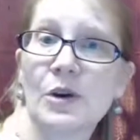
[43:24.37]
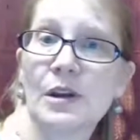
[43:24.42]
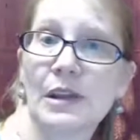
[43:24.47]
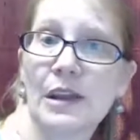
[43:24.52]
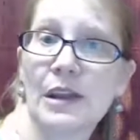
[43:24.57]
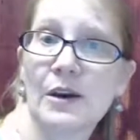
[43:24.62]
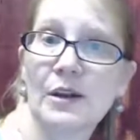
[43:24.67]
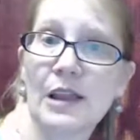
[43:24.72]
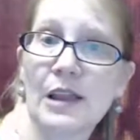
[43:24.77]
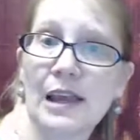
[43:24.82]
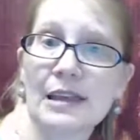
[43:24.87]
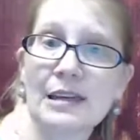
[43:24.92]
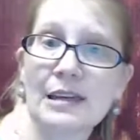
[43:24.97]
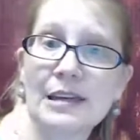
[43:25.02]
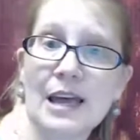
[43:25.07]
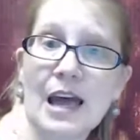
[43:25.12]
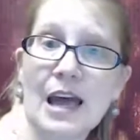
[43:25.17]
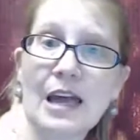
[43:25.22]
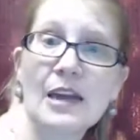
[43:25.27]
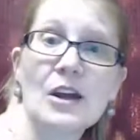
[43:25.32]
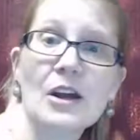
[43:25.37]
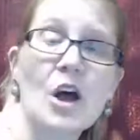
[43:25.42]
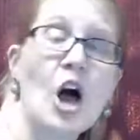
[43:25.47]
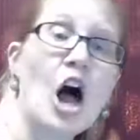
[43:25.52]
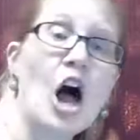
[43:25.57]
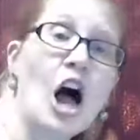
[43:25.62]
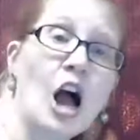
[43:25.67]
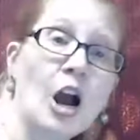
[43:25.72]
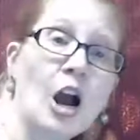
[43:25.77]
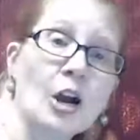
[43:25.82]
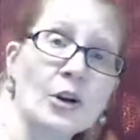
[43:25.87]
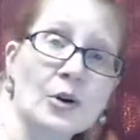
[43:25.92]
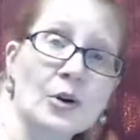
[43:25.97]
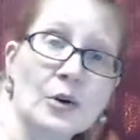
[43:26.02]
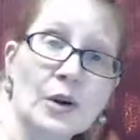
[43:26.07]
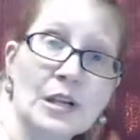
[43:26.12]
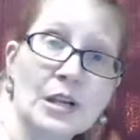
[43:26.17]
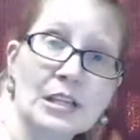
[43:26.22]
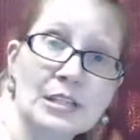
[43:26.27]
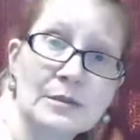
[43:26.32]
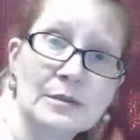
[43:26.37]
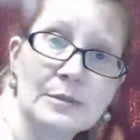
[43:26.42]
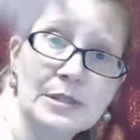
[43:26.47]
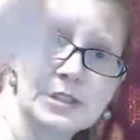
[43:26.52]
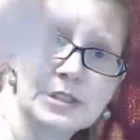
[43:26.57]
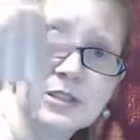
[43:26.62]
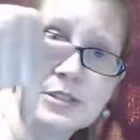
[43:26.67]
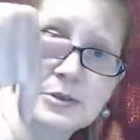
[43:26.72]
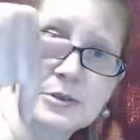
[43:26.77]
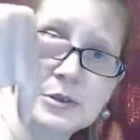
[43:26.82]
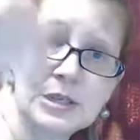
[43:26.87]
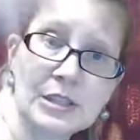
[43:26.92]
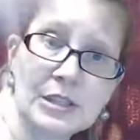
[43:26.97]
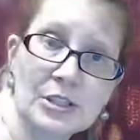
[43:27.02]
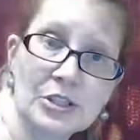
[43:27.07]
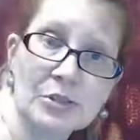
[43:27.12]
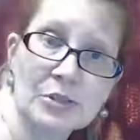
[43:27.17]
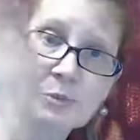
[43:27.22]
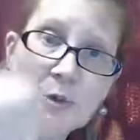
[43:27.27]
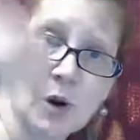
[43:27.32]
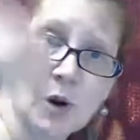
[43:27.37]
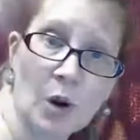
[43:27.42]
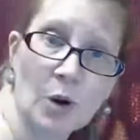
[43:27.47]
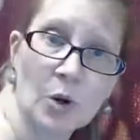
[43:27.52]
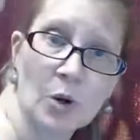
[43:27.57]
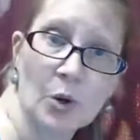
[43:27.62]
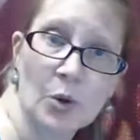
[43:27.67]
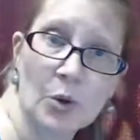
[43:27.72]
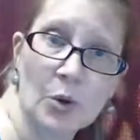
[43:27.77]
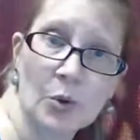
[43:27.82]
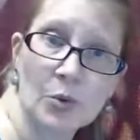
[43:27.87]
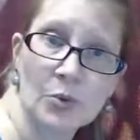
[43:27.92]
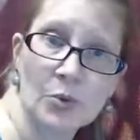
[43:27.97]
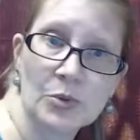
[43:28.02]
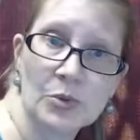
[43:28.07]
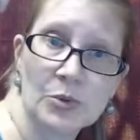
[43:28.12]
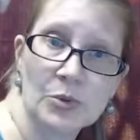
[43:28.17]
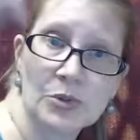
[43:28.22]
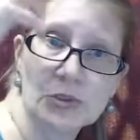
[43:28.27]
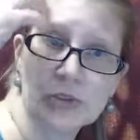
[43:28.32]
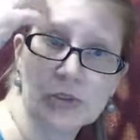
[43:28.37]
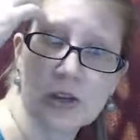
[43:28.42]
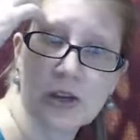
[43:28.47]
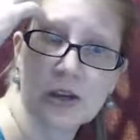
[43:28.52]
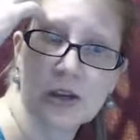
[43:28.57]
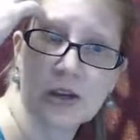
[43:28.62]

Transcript: Caroline and I are going to be doing tomorrow's